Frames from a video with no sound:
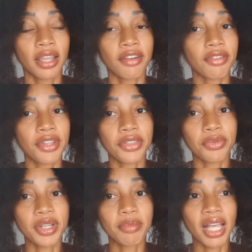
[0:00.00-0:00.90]
every
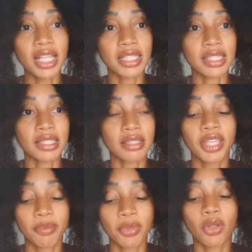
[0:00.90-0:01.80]
3 months,
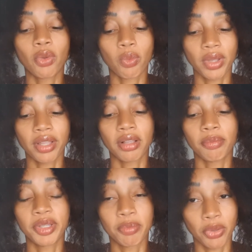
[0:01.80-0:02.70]
people
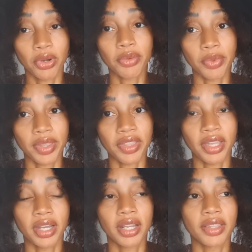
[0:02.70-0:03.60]
will be bored with
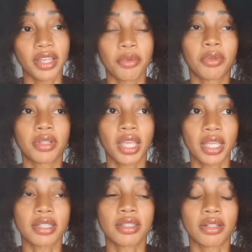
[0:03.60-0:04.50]
it and they will
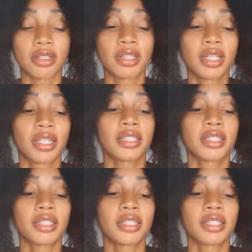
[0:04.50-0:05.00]
cancel.